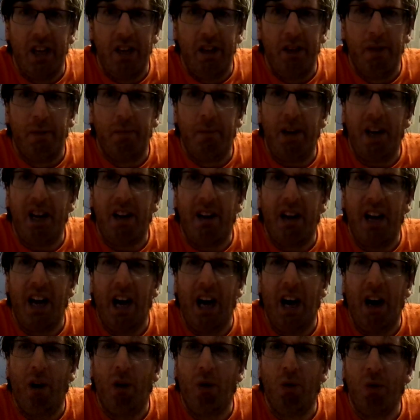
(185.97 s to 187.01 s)
No matter
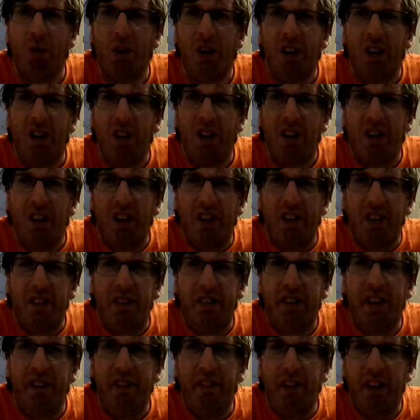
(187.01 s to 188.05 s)
how
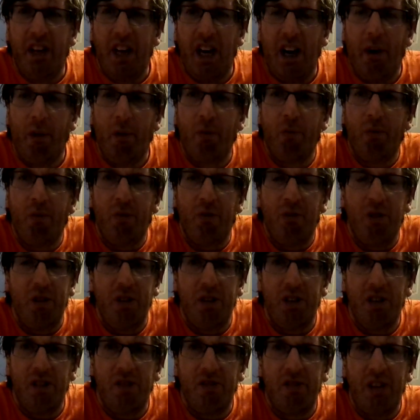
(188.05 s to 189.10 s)
di- how
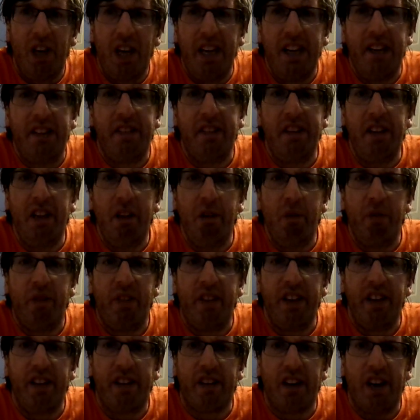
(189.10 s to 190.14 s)
lazy you
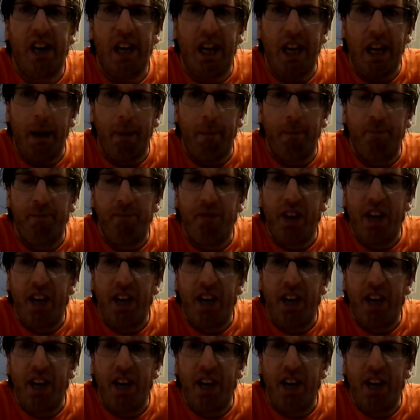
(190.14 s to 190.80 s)
think I am,